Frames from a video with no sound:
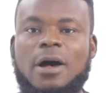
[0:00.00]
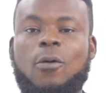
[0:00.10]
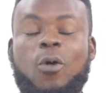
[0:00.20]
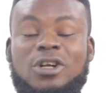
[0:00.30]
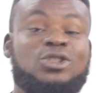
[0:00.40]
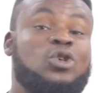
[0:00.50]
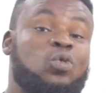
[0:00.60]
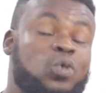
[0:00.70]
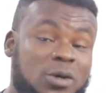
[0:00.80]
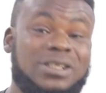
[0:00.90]
what you
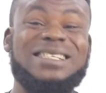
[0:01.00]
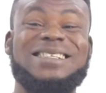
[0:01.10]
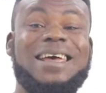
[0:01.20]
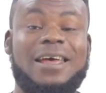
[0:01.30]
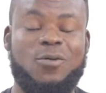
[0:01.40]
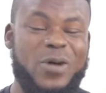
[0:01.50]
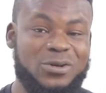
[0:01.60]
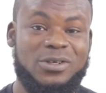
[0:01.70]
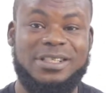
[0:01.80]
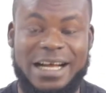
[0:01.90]
will say
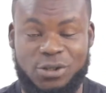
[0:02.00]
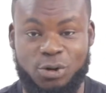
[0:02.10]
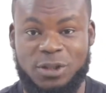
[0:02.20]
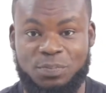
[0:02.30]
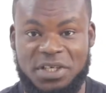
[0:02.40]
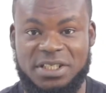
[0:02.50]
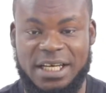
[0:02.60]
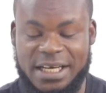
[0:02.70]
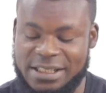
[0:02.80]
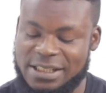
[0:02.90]
when you start your
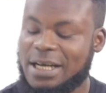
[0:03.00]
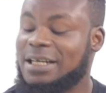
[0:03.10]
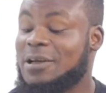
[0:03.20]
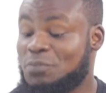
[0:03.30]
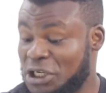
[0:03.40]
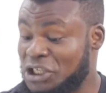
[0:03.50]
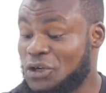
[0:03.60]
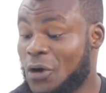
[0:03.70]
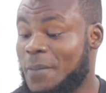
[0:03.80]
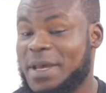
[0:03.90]
speech is the
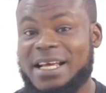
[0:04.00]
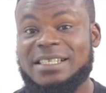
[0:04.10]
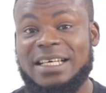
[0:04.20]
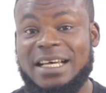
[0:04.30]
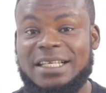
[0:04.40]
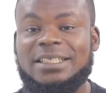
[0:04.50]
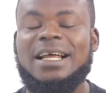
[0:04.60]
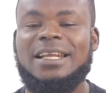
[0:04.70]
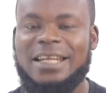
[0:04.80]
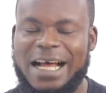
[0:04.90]
museum is in
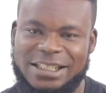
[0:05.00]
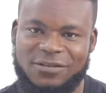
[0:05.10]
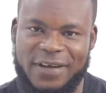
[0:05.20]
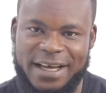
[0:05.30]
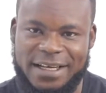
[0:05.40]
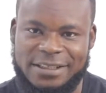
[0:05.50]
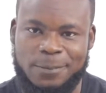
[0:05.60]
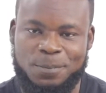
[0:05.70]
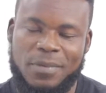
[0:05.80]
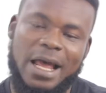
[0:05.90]
Las Vegas.
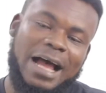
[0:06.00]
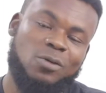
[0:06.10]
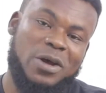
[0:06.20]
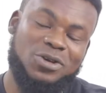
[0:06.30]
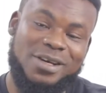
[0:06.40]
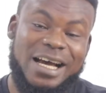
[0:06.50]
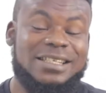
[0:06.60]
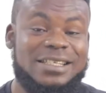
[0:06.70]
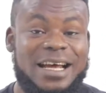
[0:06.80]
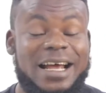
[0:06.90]
And when you
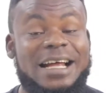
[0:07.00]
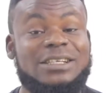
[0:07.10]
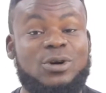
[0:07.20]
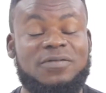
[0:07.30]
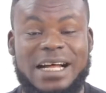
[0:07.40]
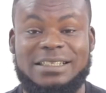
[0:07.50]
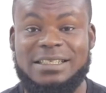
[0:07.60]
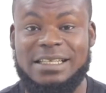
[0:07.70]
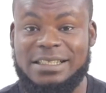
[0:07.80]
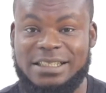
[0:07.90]
get to the end of that
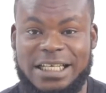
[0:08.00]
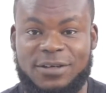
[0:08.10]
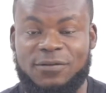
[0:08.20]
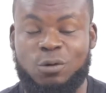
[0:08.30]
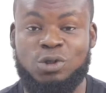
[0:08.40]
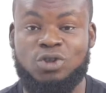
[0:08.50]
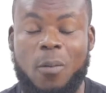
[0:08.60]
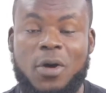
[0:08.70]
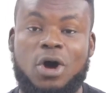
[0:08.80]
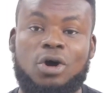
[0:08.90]
sentence at the full
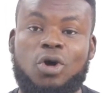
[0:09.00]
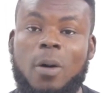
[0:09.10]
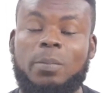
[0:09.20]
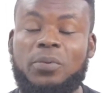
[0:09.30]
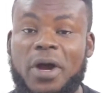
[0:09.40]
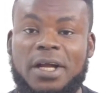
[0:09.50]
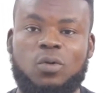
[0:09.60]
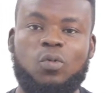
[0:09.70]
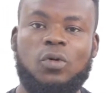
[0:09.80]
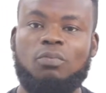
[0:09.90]
stop, your
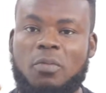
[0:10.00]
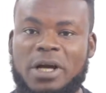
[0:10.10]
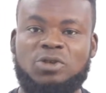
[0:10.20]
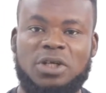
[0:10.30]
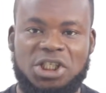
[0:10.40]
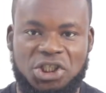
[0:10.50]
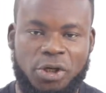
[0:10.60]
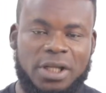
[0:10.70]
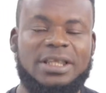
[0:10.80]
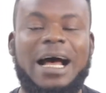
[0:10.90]
brain will momentarily
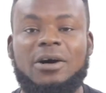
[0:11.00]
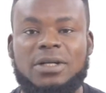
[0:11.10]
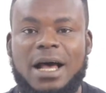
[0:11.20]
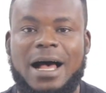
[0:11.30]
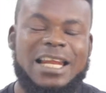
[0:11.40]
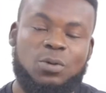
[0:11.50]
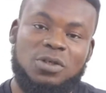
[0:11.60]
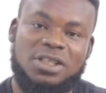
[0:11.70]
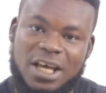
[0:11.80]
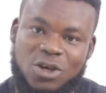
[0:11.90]
shut down, and it
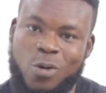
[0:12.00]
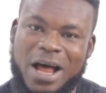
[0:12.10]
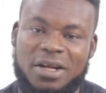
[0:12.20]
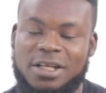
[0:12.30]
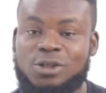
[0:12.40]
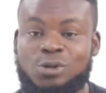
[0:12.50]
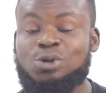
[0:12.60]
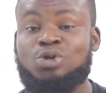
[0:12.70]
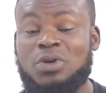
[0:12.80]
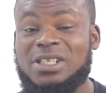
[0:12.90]
will take you another 2
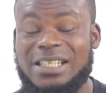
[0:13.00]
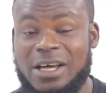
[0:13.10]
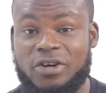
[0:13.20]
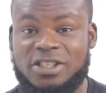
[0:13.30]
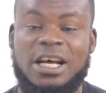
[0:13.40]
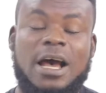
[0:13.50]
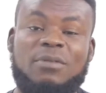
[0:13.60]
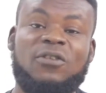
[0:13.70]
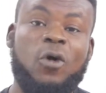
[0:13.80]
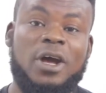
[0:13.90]
to 3 seconds
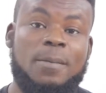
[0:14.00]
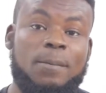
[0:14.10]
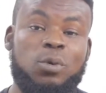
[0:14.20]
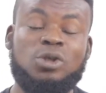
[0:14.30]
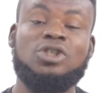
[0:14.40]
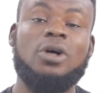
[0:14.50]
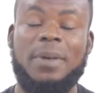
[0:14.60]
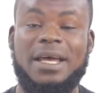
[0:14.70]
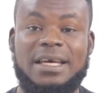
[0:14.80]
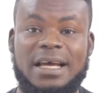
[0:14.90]
before it boots
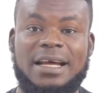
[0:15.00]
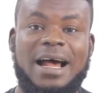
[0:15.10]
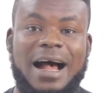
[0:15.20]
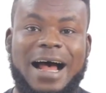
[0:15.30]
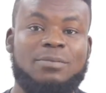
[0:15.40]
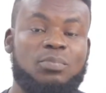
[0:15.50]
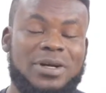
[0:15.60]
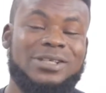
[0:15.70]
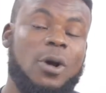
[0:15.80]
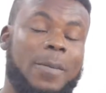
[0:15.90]
up again and
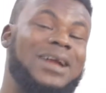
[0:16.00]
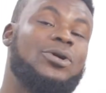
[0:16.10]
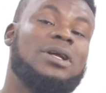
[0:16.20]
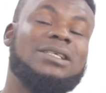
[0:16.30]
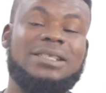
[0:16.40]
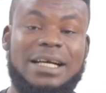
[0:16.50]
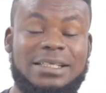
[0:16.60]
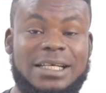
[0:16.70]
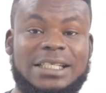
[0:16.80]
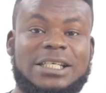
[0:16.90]
brings up another
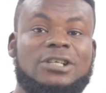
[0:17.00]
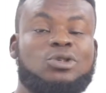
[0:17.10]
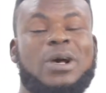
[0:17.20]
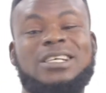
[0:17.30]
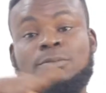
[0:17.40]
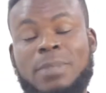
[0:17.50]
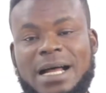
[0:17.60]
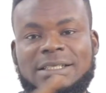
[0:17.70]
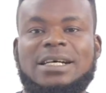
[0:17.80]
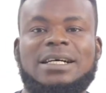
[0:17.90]
sentence to
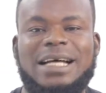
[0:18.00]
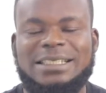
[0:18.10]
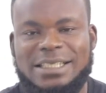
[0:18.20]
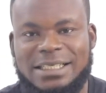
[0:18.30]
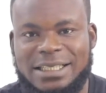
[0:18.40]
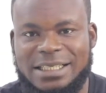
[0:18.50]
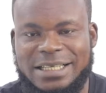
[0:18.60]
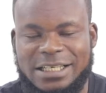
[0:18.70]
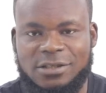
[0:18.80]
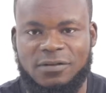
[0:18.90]
expand that sentence
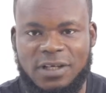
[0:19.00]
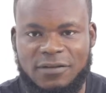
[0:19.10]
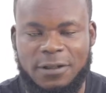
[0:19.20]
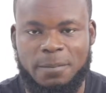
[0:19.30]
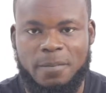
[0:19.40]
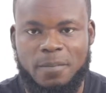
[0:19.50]
that you've given.